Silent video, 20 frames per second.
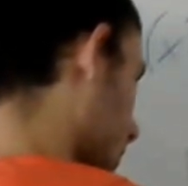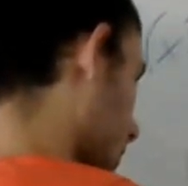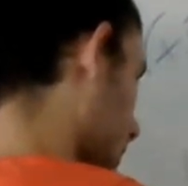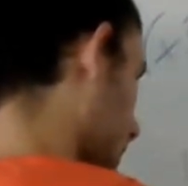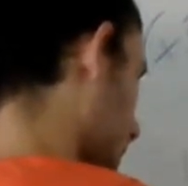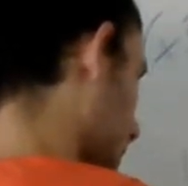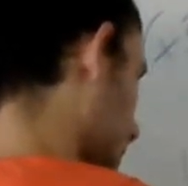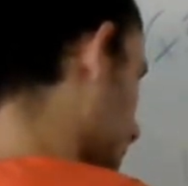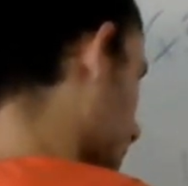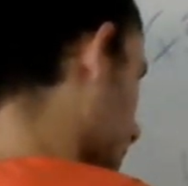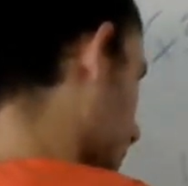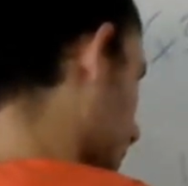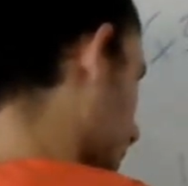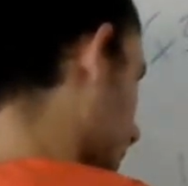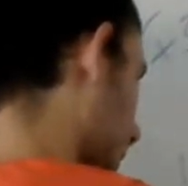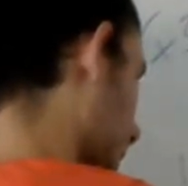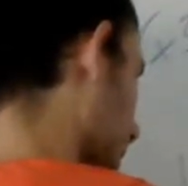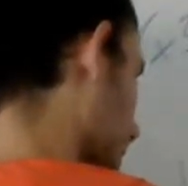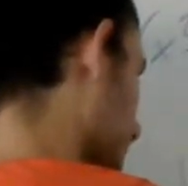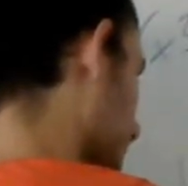E to the
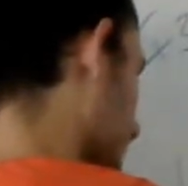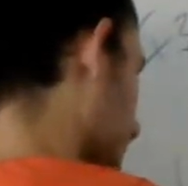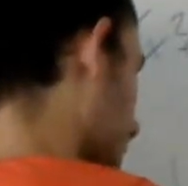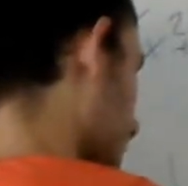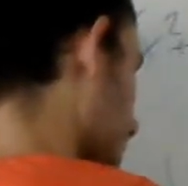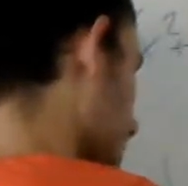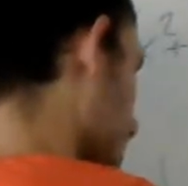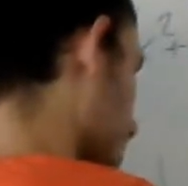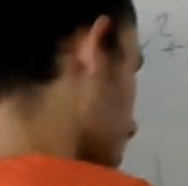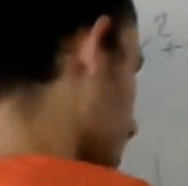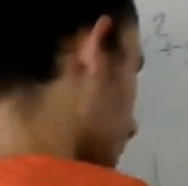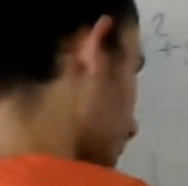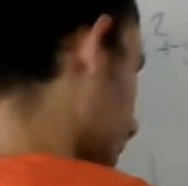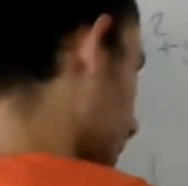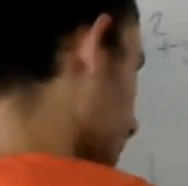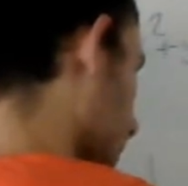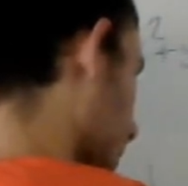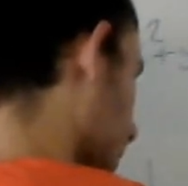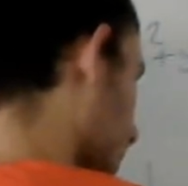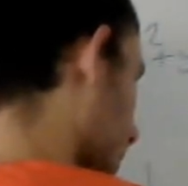negative r
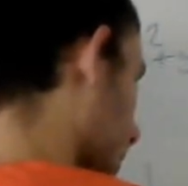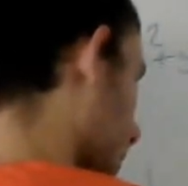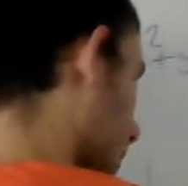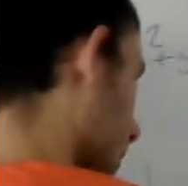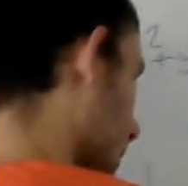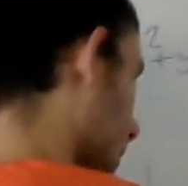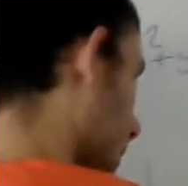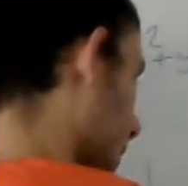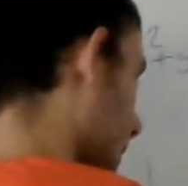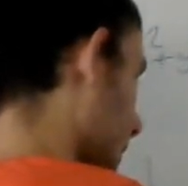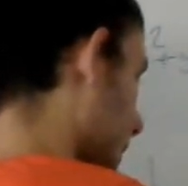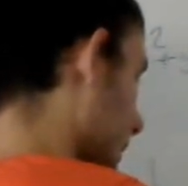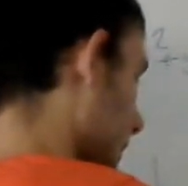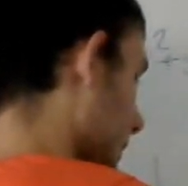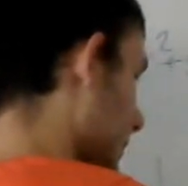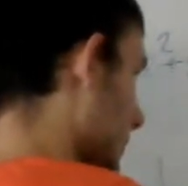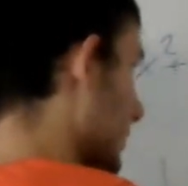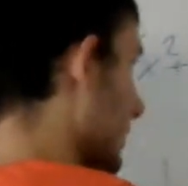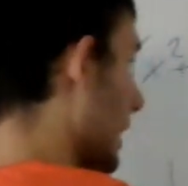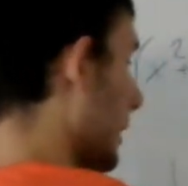squared,
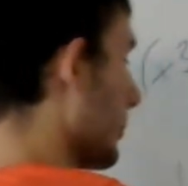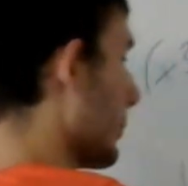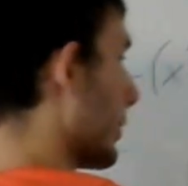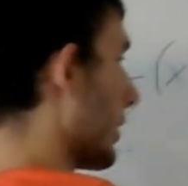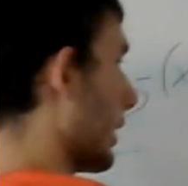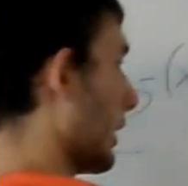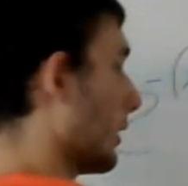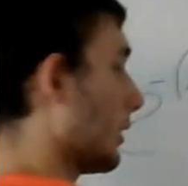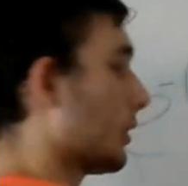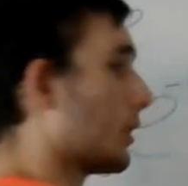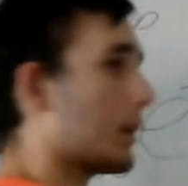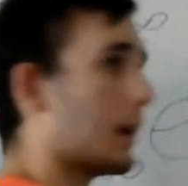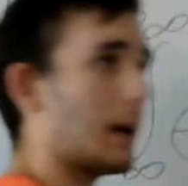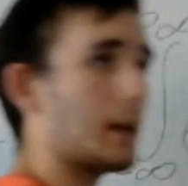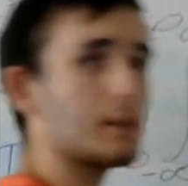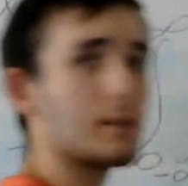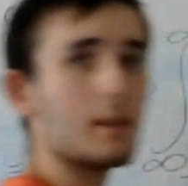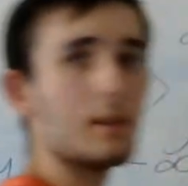something as the